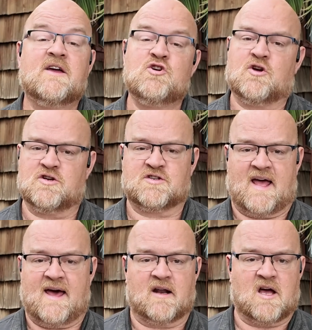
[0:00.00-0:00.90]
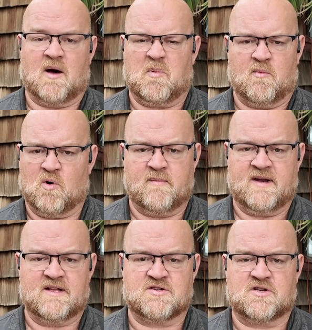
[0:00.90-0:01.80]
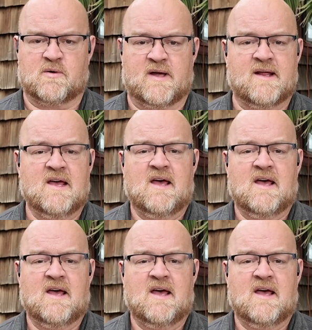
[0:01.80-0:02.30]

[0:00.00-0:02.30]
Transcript: you can just add a couple more minutes to it,